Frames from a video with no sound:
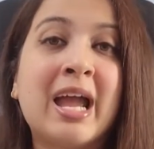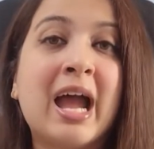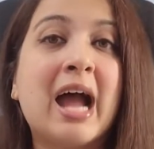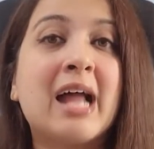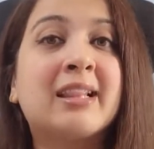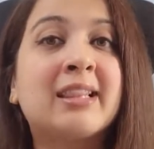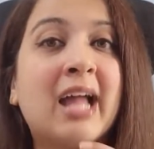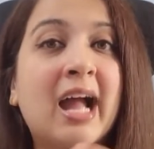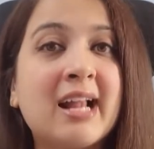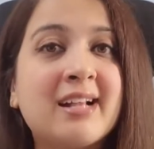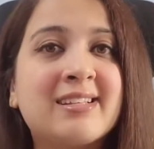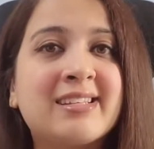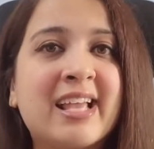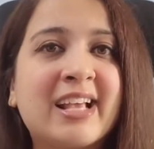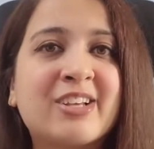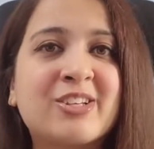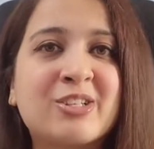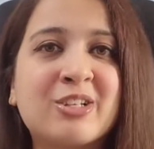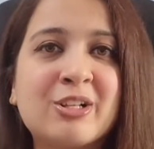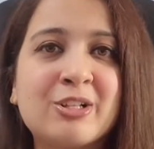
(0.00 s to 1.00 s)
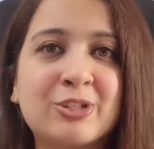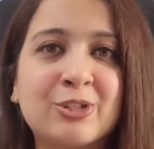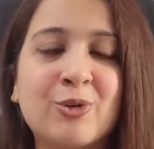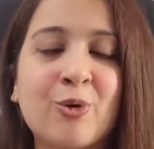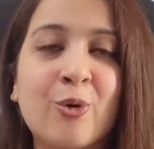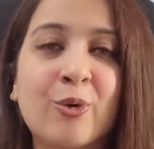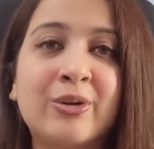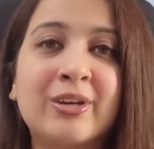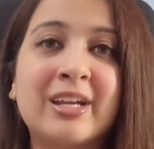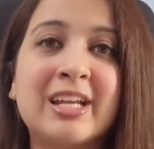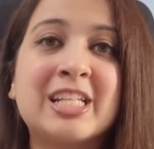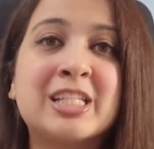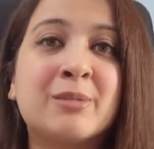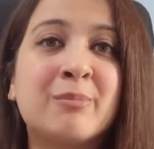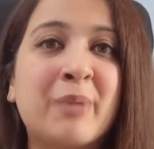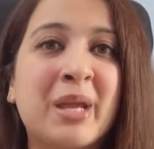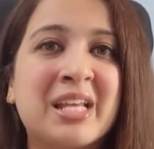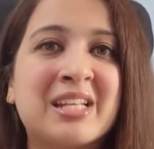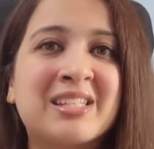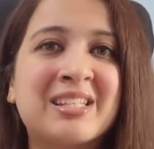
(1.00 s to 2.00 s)
And that sectional score is
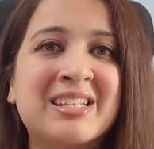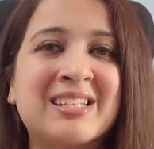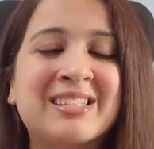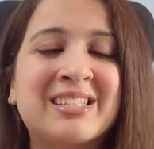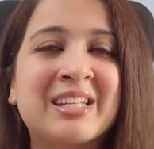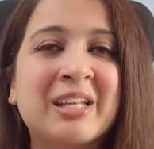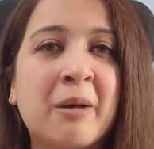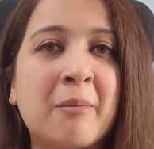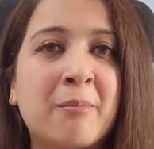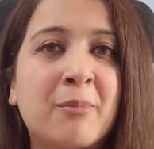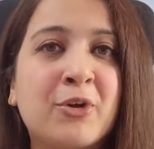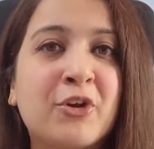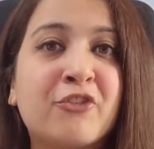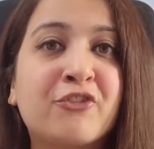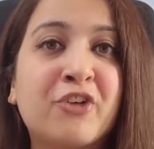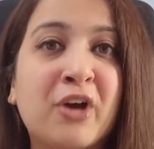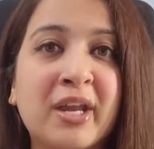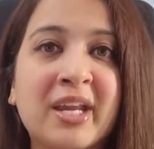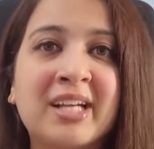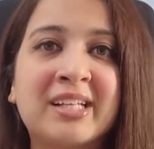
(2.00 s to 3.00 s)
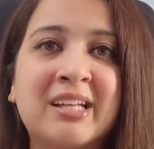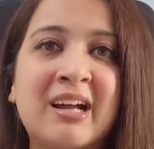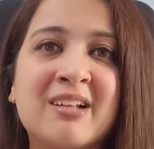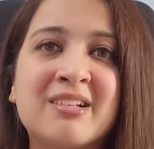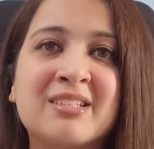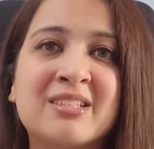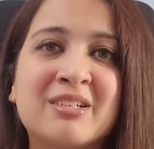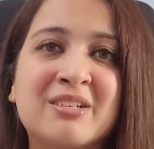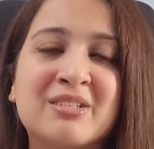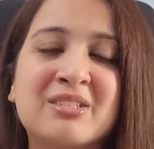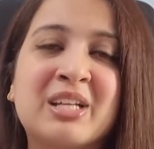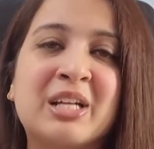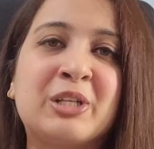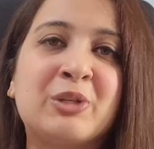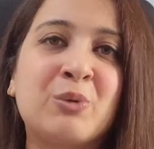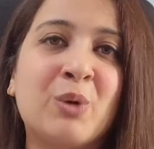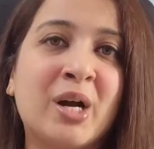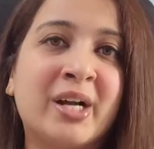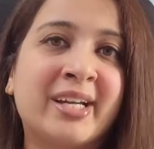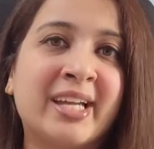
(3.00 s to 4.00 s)
basis the number of correct answers that
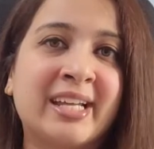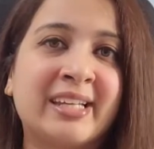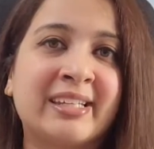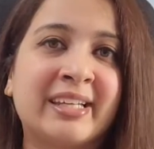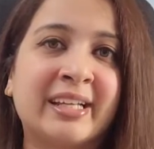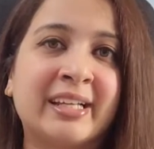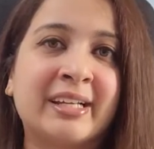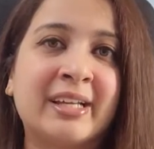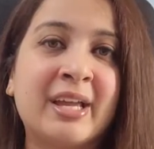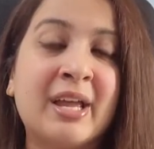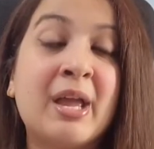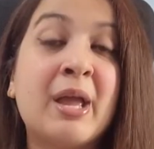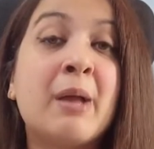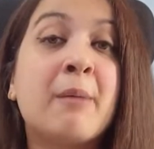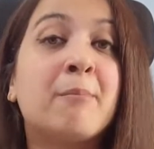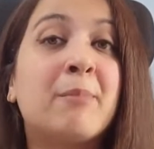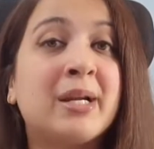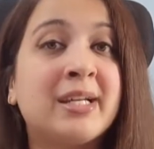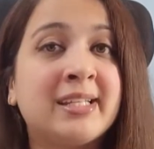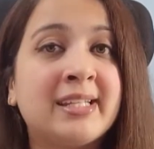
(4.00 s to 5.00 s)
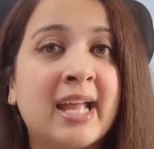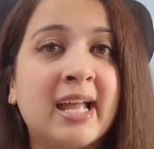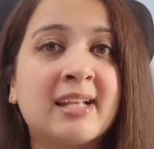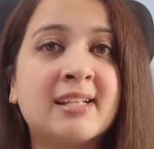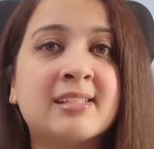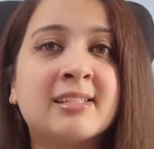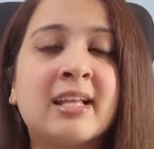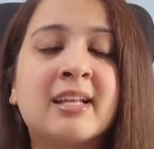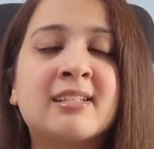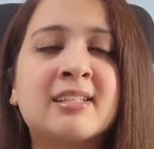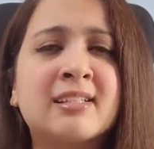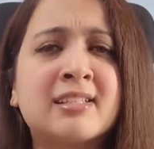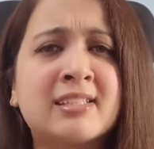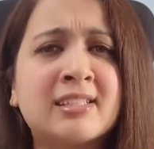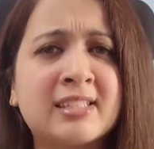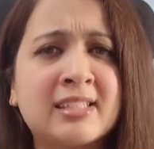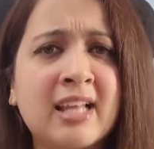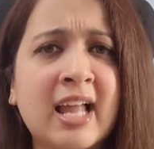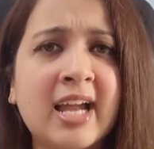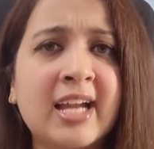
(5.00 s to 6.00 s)
you are getting. But yes, there's a
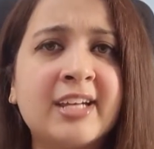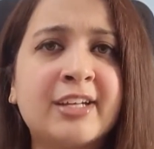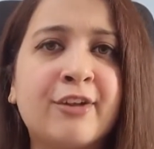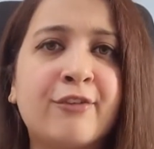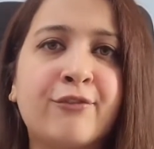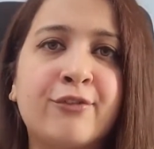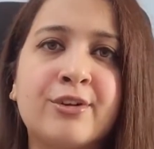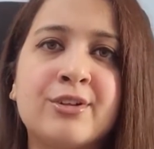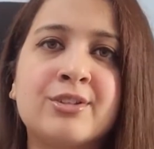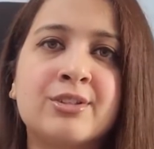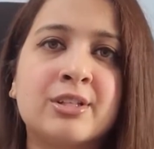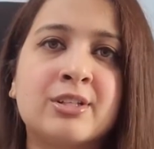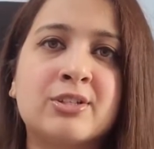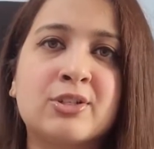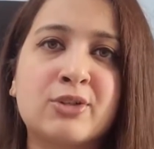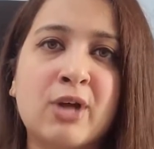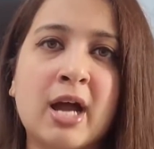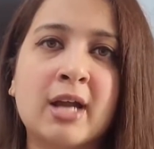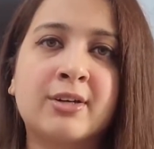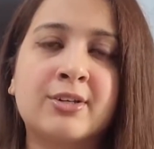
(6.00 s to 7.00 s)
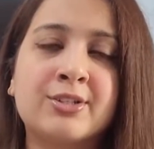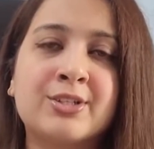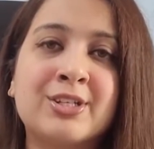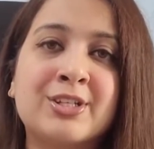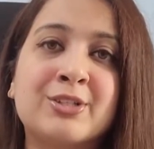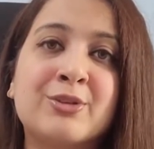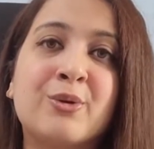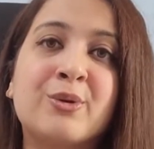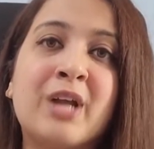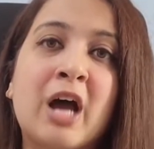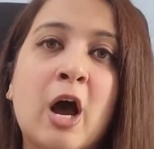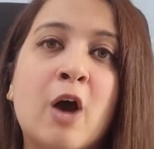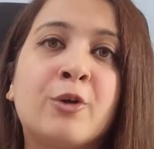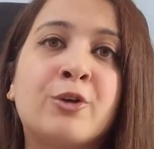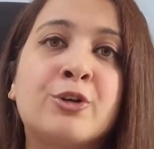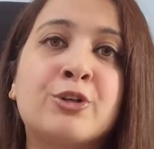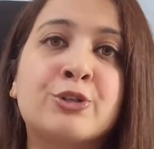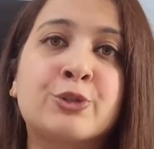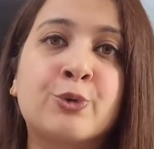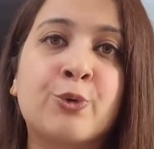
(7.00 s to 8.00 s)
slight difference in strategies on how
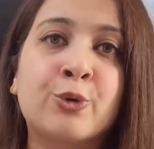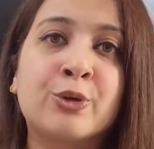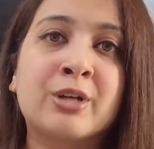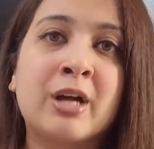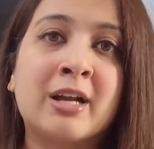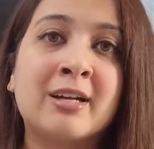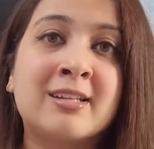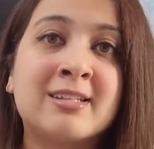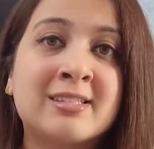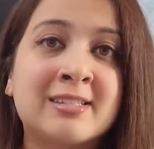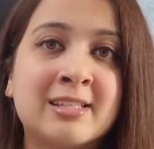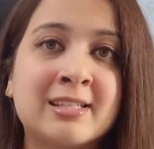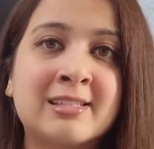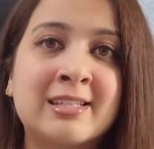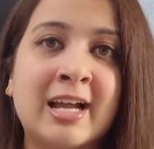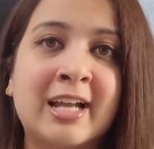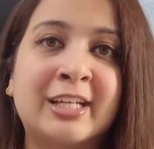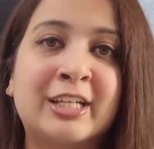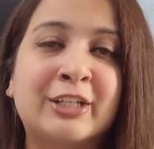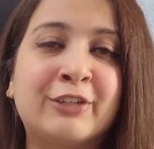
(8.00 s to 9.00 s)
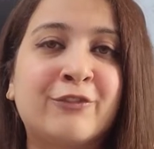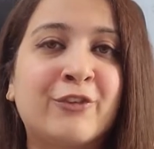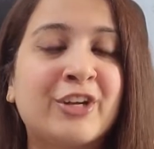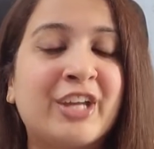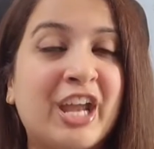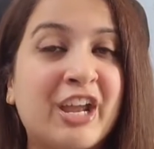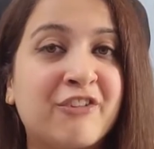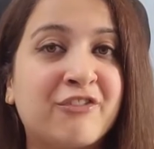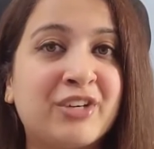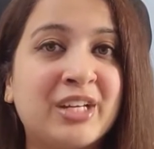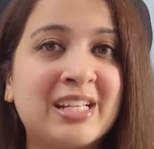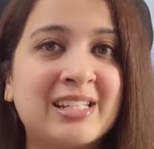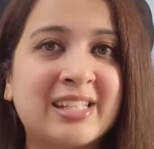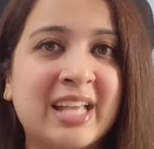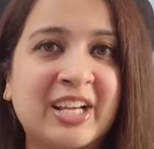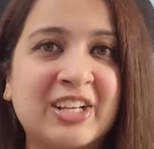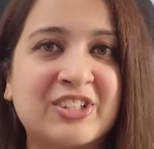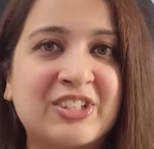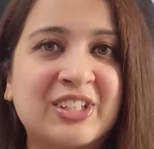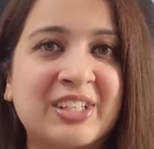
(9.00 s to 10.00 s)
your scorecard is decided for every
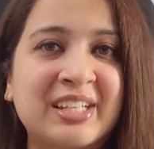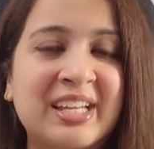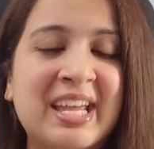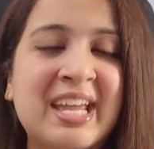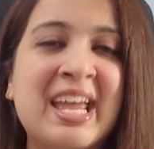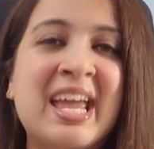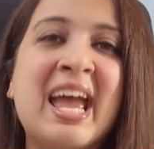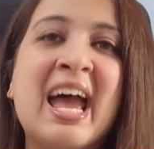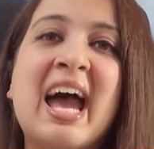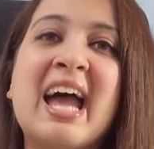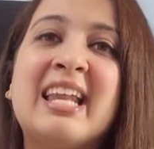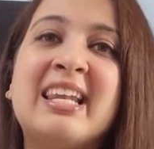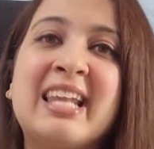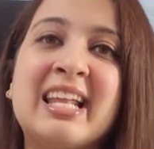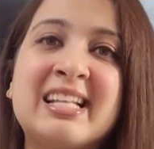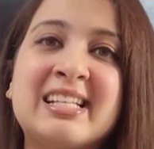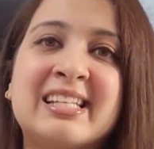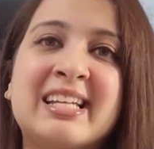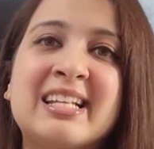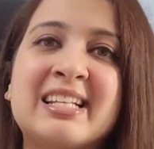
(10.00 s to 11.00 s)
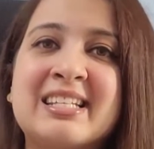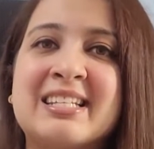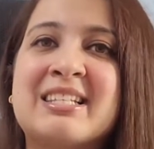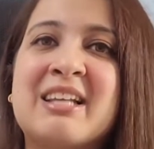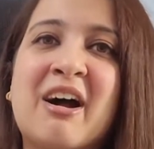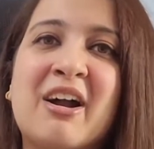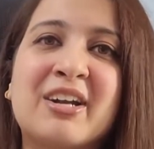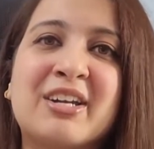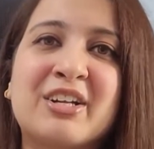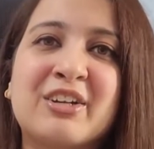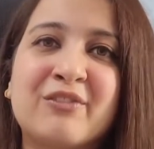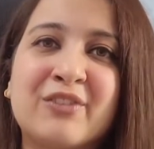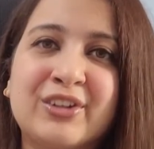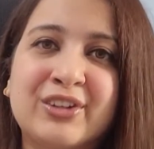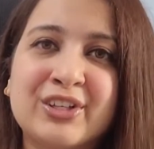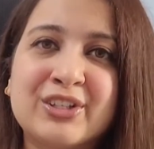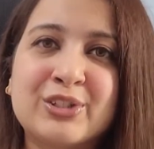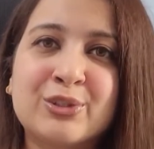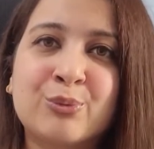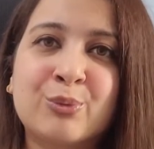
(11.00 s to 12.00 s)
section. And let's get started with
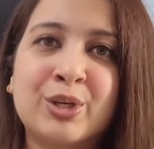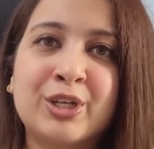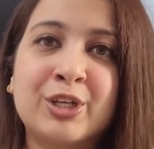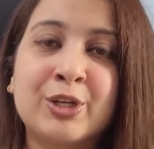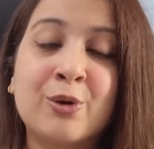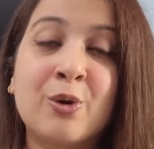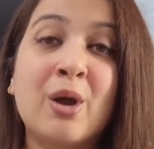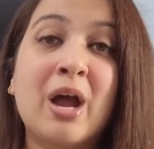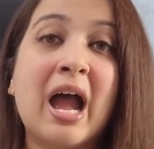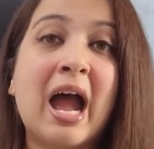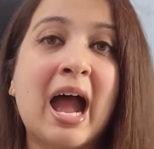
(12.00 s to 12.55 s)
this video.